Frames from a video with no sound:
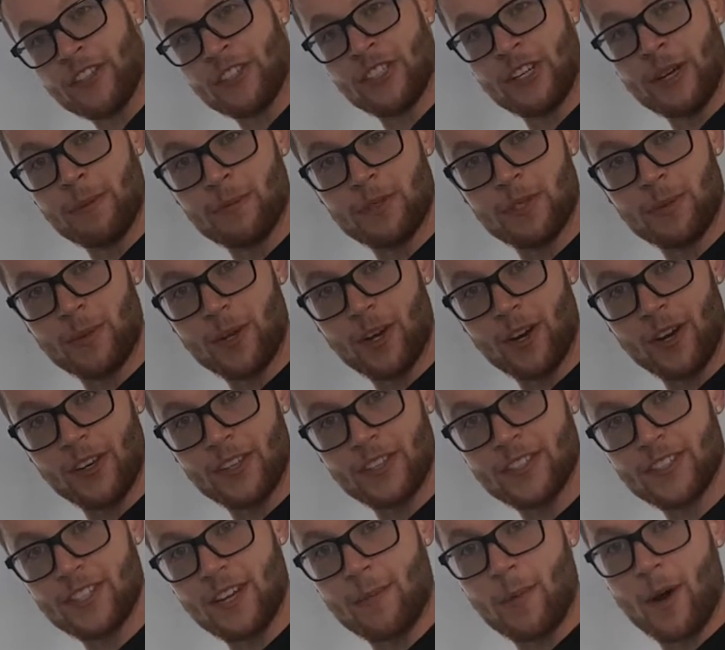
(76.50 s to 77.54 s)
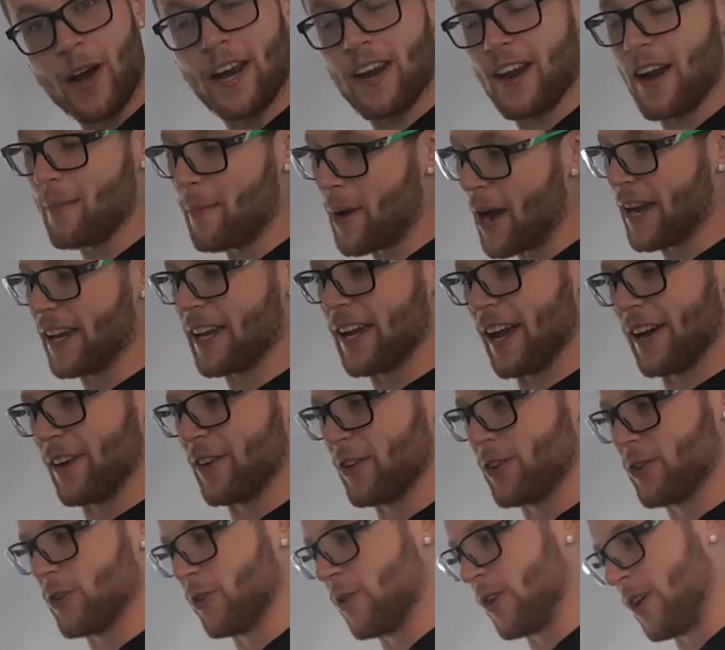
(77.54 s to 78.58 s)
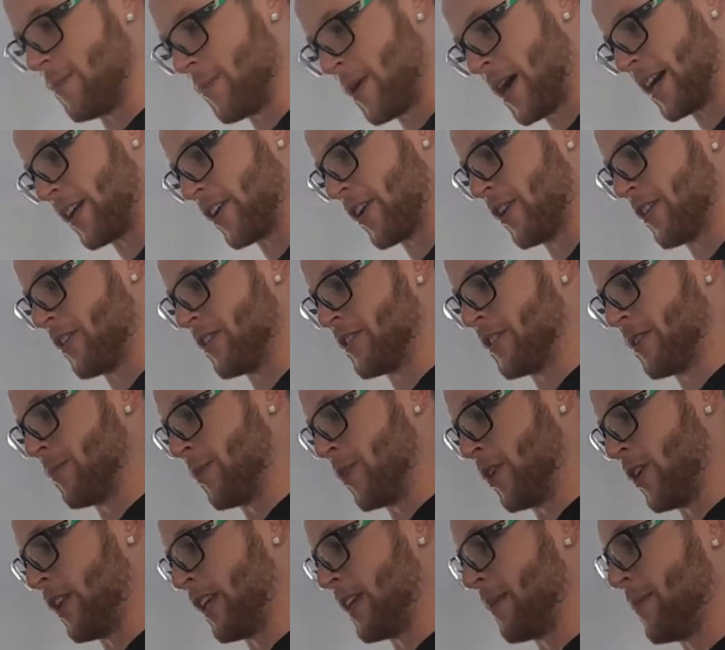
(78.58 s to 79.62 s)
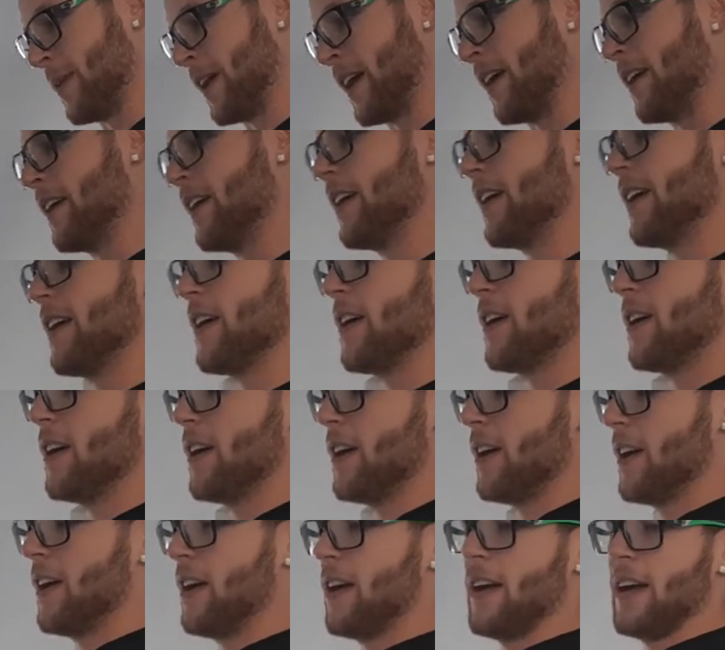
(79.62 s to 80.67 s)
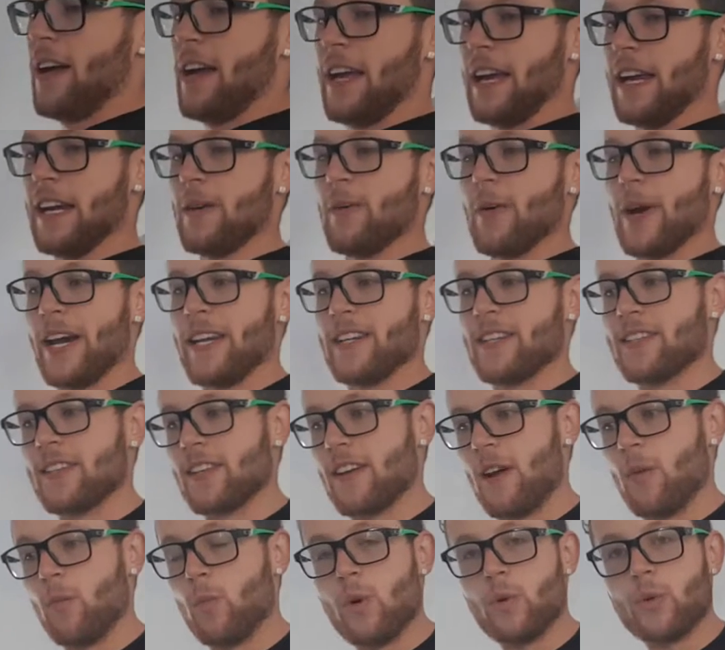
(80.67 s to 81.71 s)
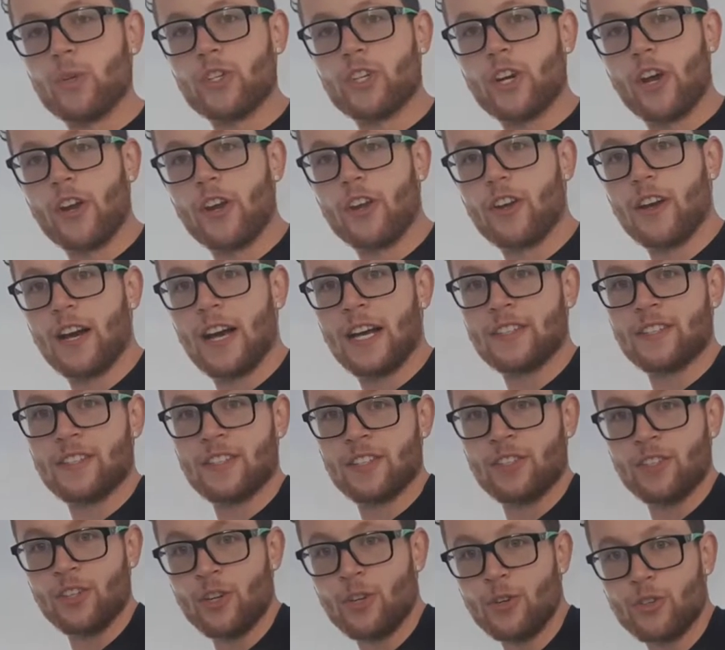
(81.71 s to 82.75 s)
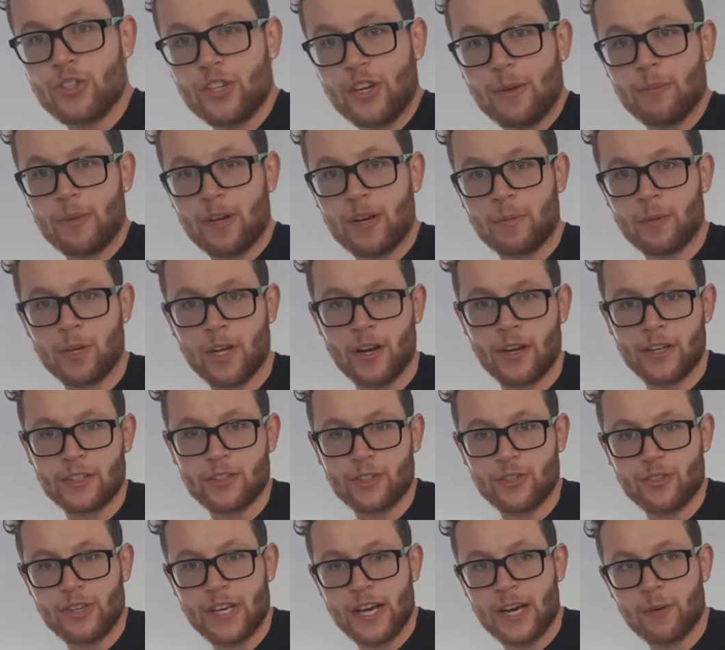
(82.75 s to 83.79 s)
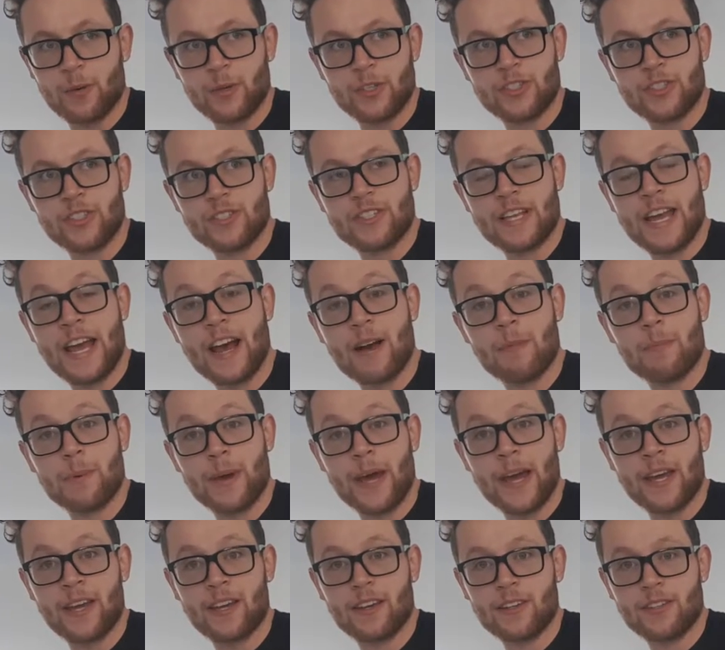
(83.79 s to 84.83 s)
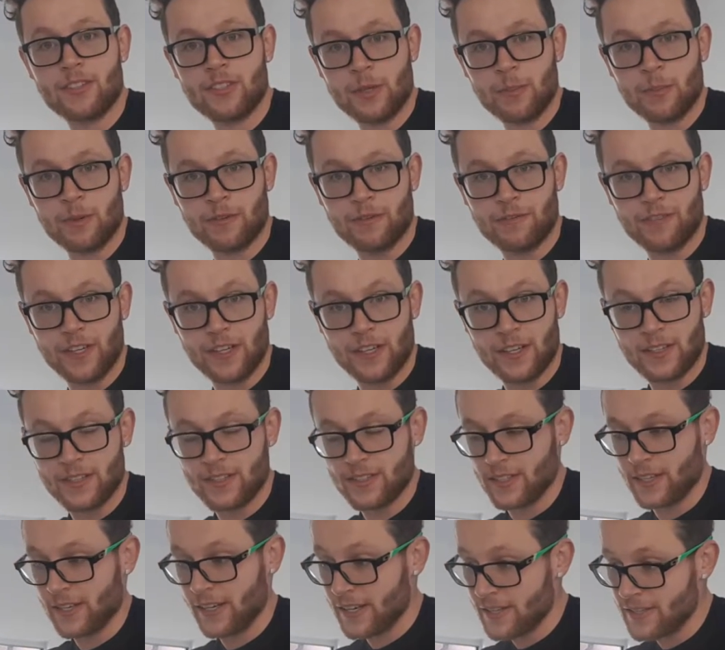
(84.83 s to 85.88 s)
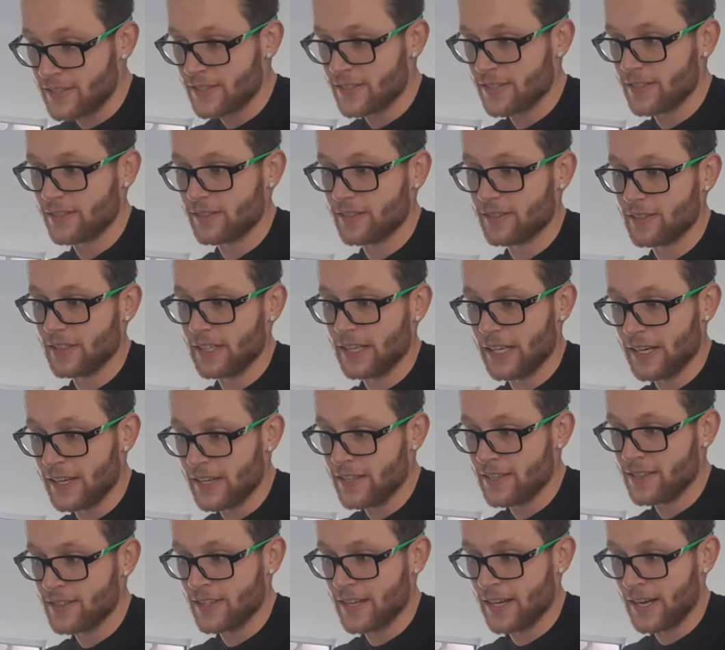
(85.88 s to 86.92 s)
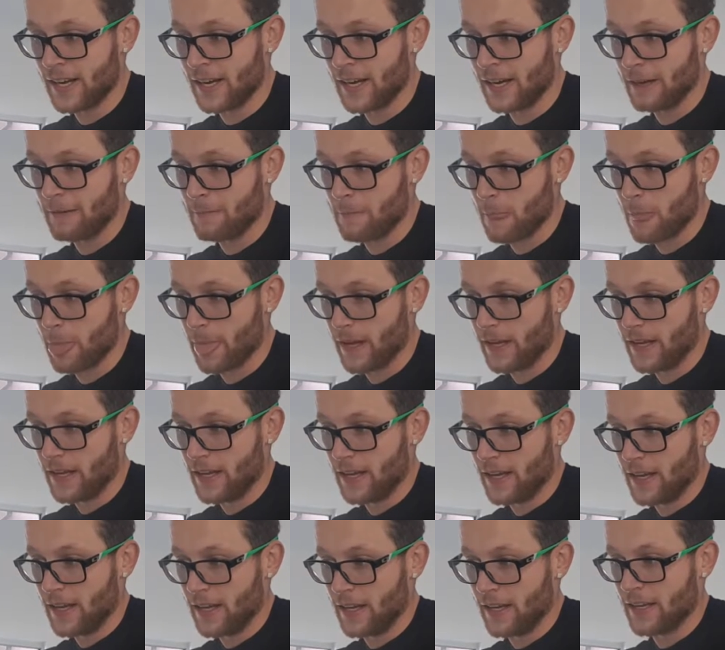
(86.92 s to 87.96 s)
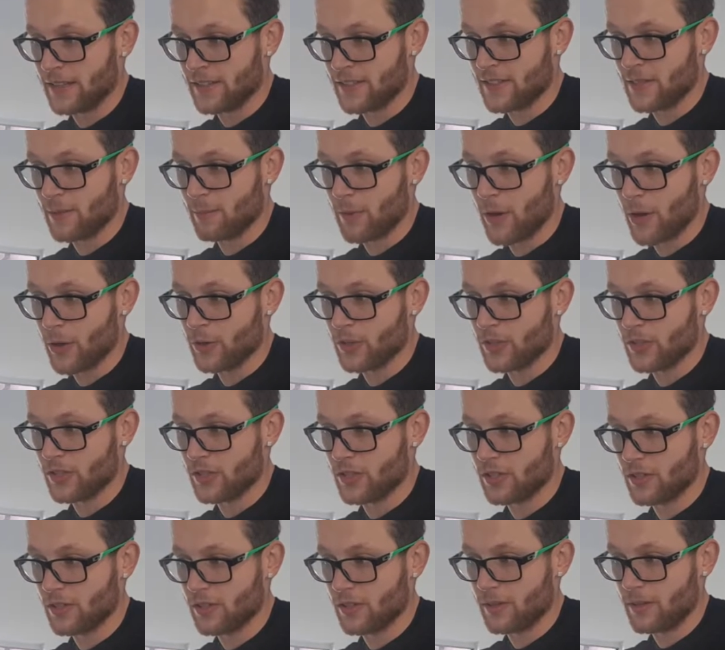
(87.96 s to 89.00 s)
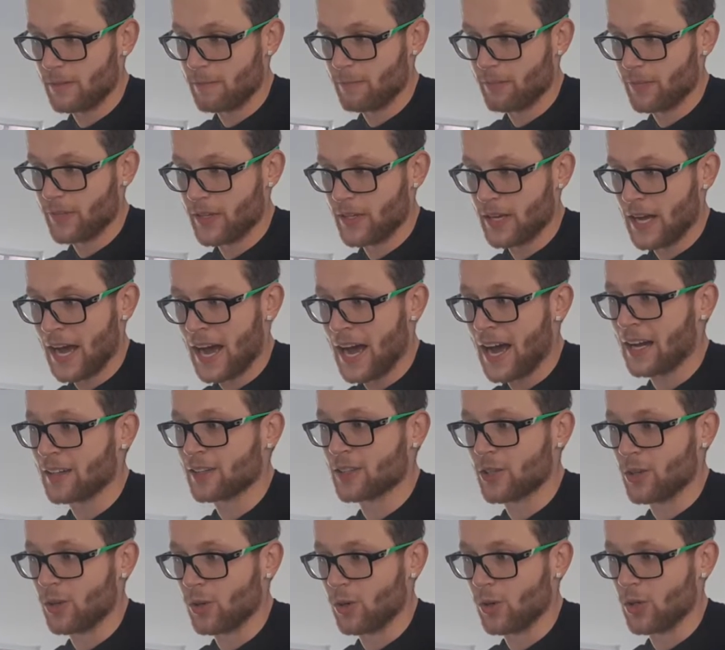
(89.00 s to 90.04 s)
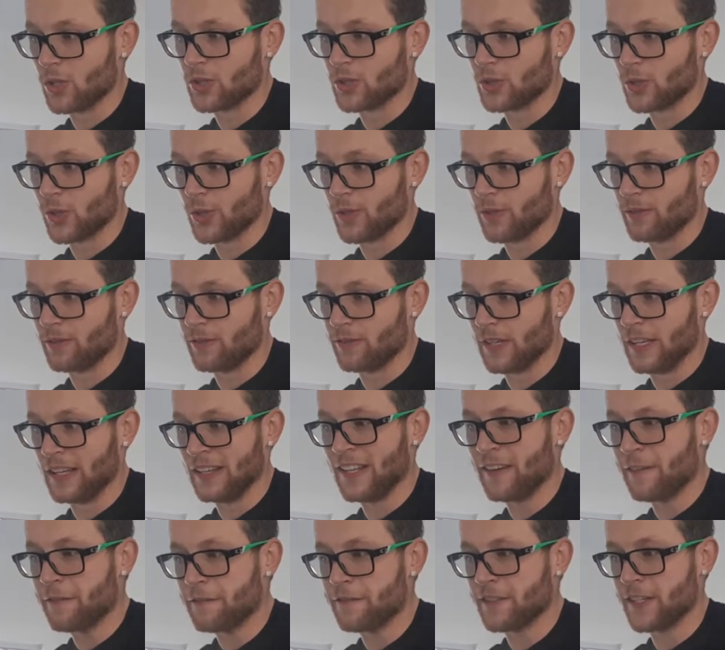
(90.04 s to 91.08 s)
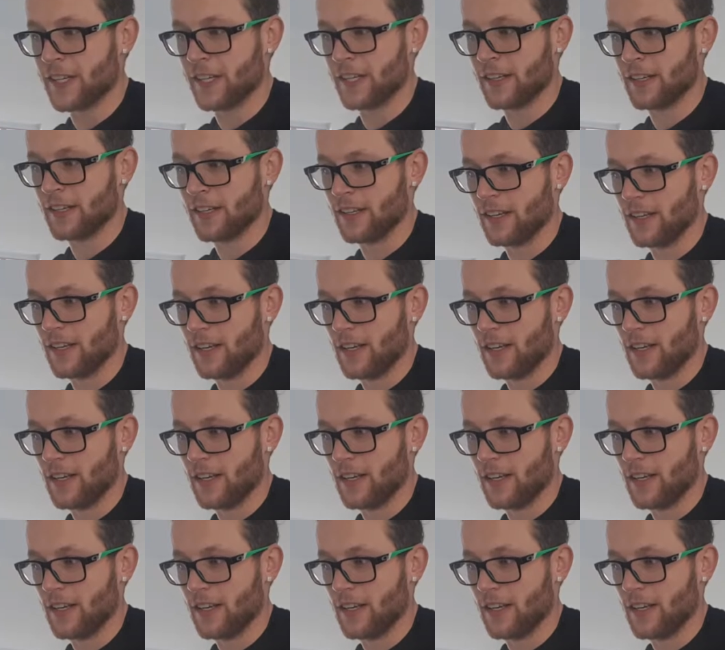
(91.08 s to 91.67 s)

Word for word: the gym, to be honest. I might, I might cut it short. I might go to the gym early, but anyways, I will show you guys this new gym that I'm going to now, which is Outback Gym and Fitness. It is, it is, uh, it's the most hardcore sort of lifting